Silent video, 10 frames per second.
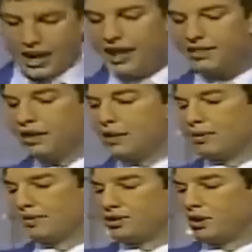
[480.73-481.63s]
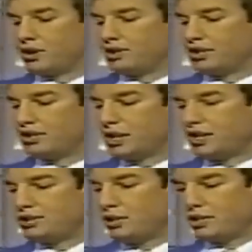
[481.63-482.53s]
Add the number of stars on
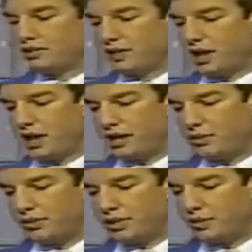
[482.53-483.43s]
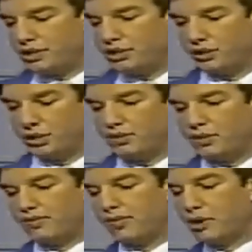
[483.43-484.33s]
today's U S flag with the original
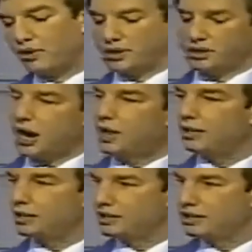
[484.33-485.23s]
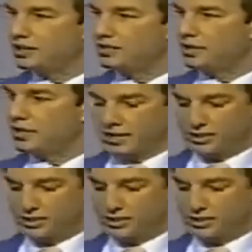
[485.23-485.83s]
number of American colonies and give me the